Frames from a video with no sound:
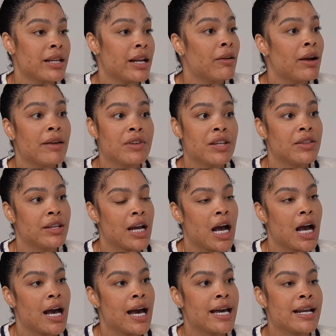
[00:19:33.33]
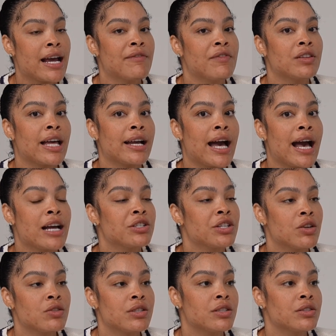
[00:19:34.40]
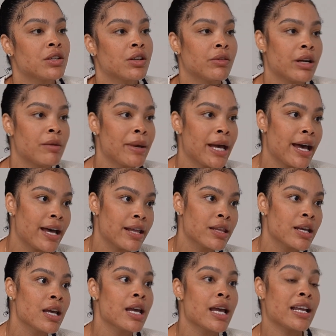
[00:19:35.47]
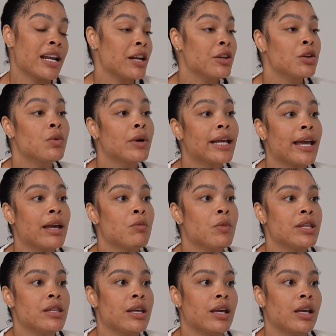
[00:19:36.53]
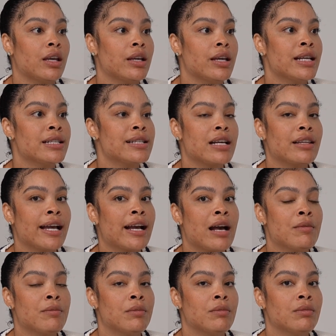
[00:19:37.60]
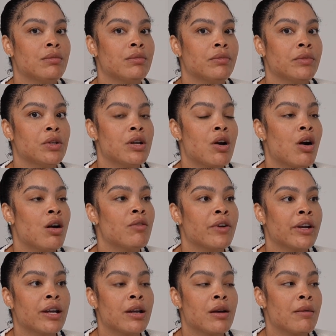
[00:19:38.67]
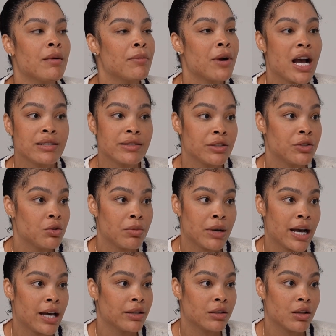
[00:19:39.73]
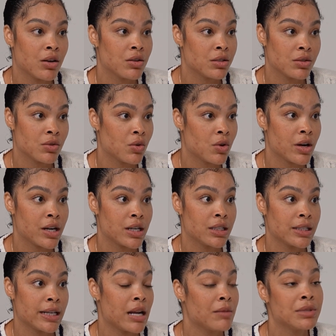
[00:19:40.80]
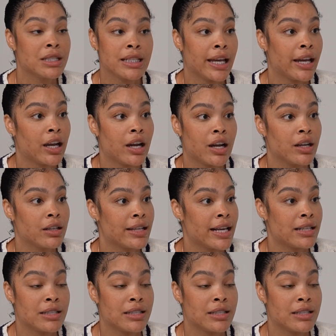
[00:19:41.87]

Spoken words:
I don't have nothing to hide. I feel like I chose this career path, and I knew what came with it. It's not like I'm, you know, over here a prostitute behind the closed doors, and I'm scared that